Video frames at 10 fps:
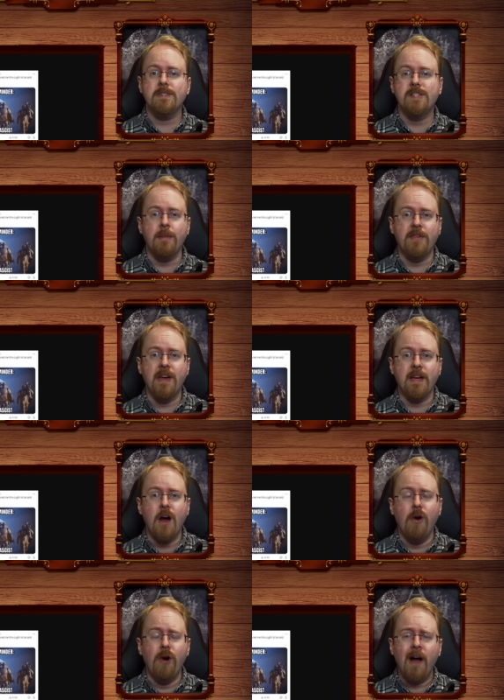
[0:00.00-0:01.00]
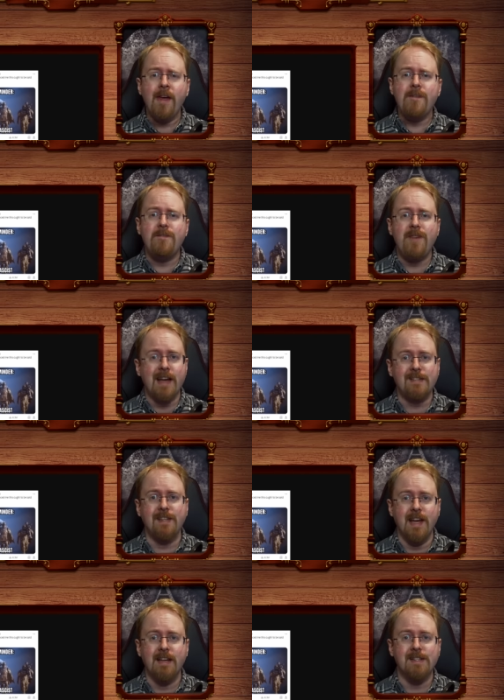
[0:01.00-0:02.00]
Something rather
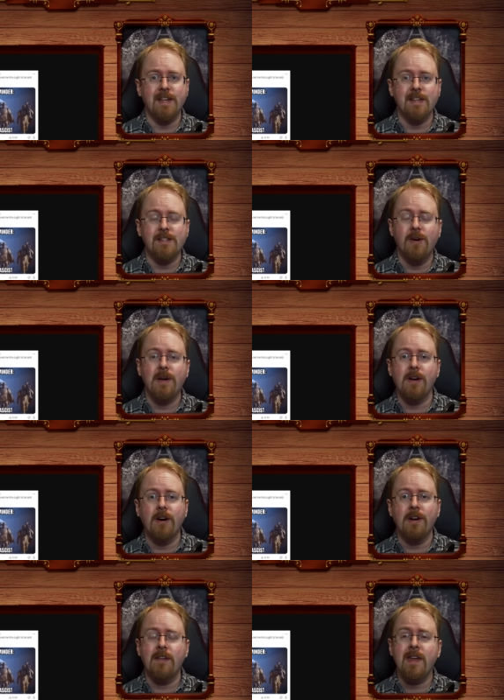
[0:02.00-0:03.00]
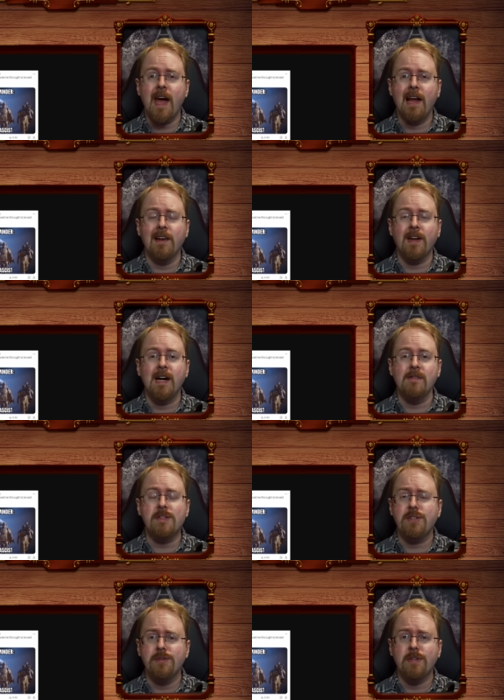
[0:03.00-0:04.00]
fascinating is going on in the
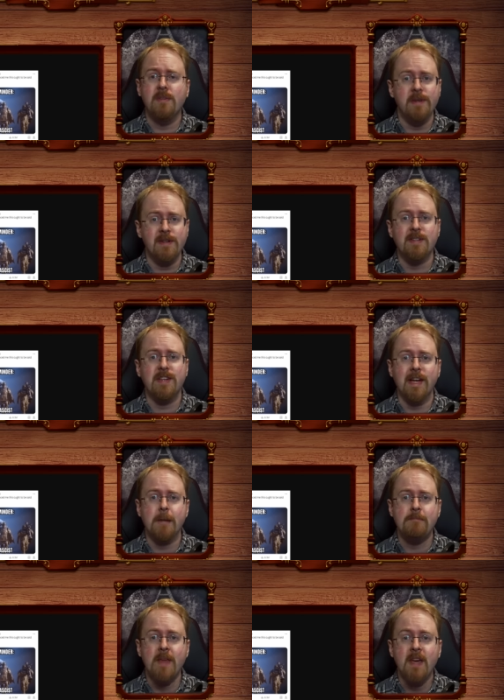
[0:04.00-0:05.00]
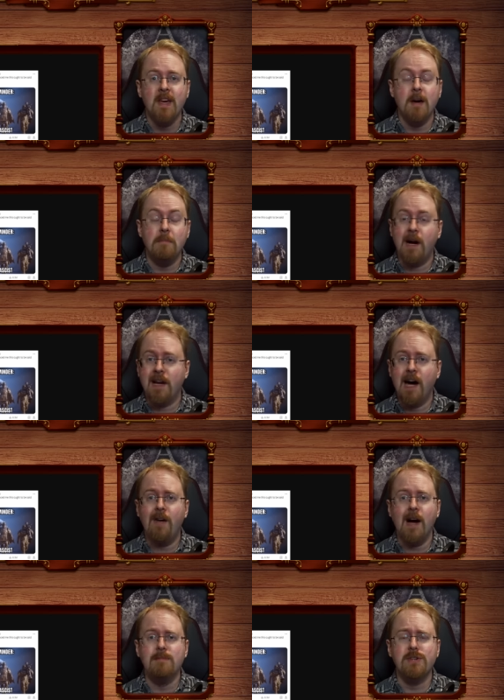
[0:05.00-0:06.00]
Helldivers two community. By
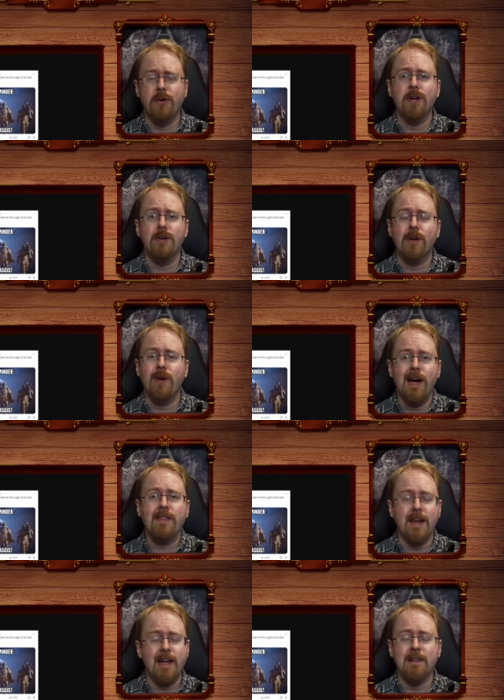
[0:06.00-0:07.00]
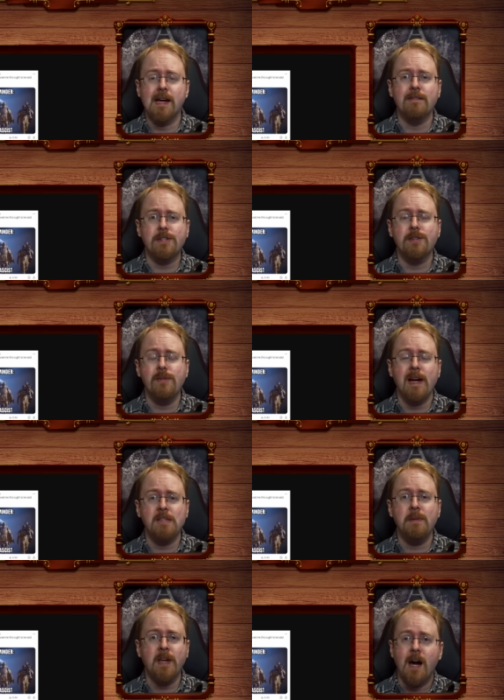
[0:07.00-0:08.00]
now, I'm sure you are aware that Helldivers two
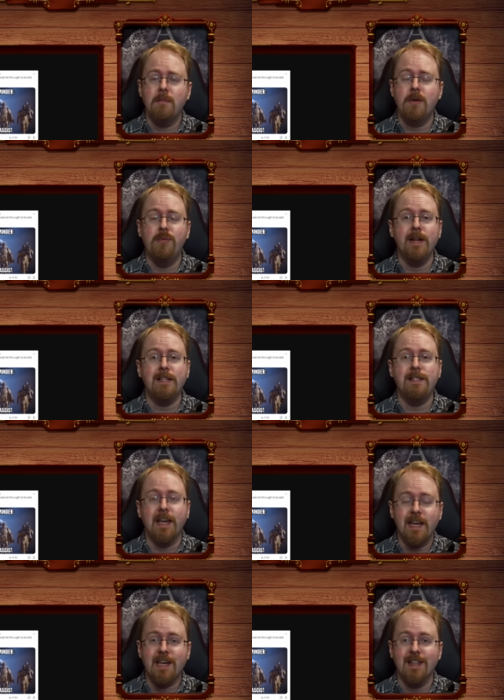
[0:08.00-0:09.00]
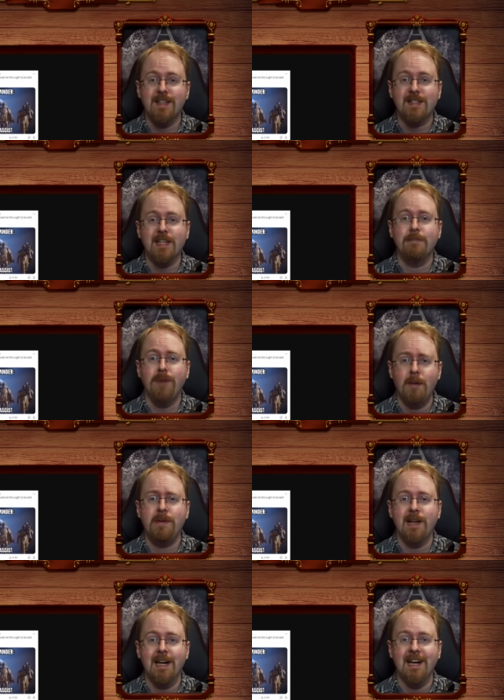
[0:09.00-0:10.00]
has become ridiculously
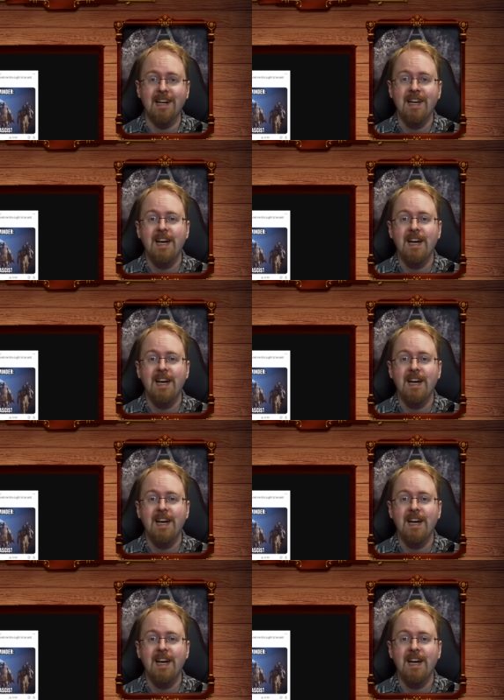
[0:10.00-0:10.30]
popular.